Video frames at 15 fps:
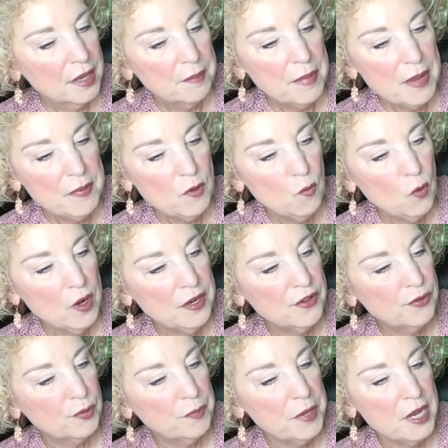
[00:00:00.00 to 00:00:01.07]
Maybe one
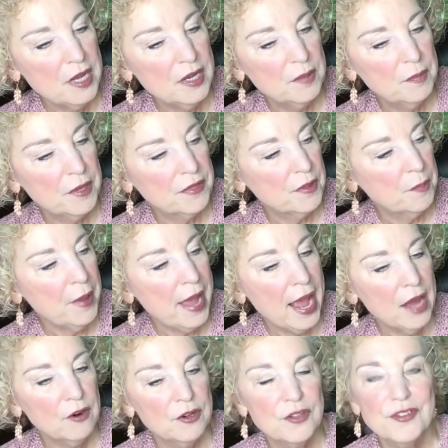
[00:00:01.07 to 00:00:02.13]
is repeated, but the
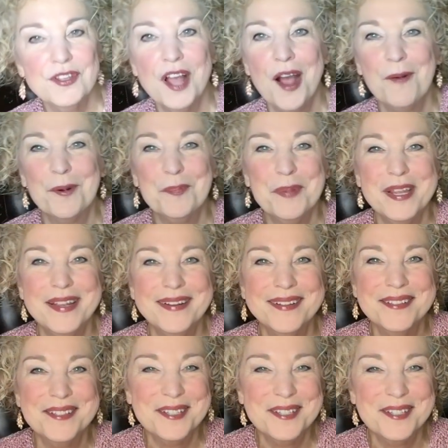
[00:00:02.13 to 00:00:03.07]
pattern is not repeated.